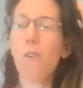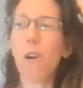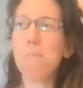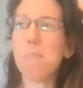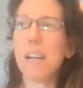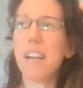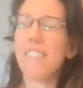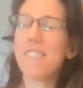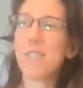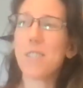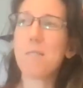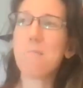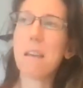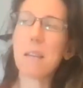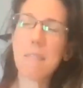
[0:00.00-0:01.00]
but just
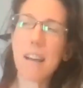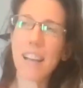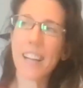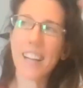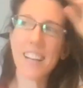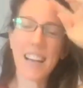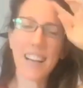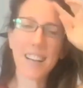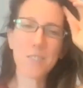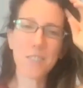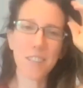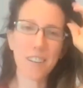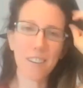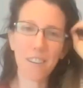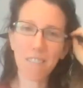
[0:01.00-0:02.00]
made my connection
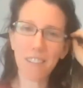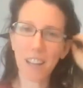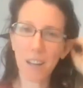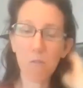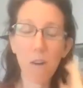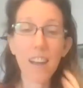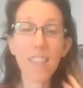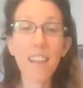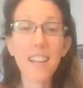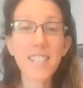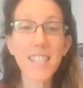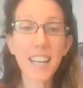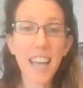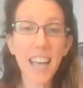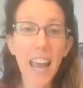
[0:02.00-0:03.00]
of like why that's the
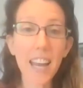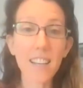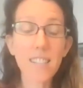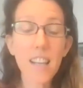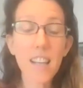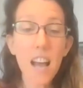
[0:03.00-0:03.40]
case.